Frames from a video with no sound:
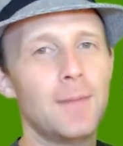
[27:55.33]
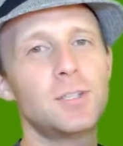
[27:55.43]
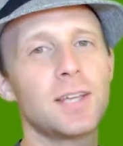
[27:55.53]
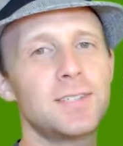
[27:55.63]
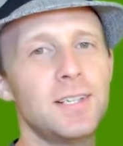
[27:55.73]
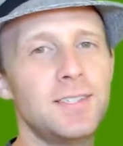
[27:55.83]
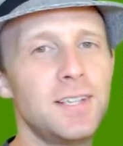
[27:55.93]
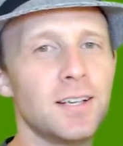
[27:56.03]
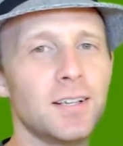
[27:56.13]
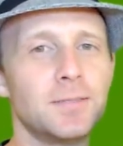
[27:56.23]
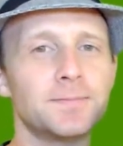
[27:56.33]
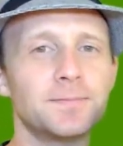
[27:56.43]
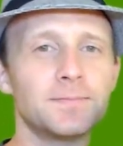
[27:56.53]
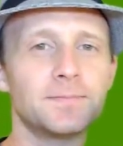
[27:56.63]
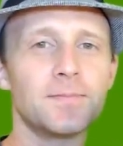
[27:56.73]
I'm Jesse Steele,
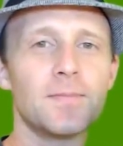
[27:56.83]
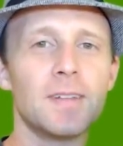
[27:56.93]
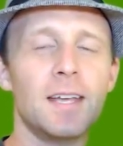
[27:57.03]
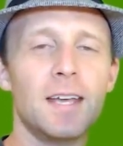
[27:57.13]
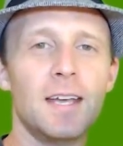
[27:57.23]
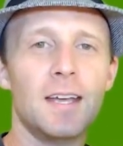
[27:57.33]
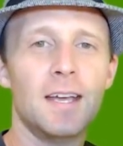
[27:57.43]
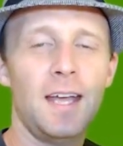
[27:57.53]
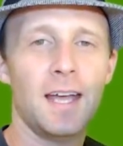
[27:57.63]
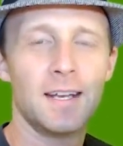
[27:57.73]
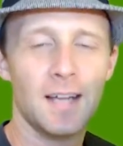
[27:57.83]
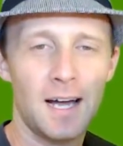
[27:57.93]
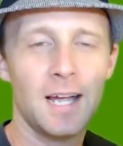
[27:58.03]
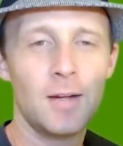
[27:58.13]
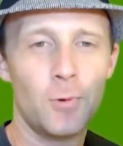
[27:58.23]
and
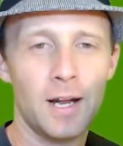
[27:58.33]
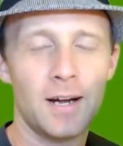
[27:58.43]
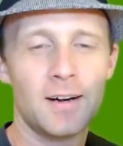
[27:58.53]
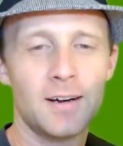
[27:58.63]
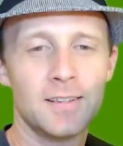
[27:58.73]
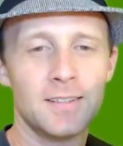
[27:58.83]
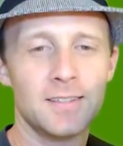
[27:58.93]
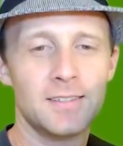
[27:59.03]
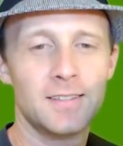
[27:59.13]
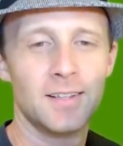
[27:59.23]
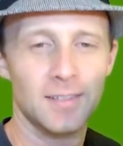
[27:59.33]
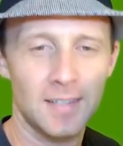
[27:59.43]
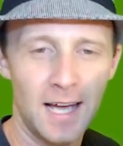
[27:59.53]
I wear a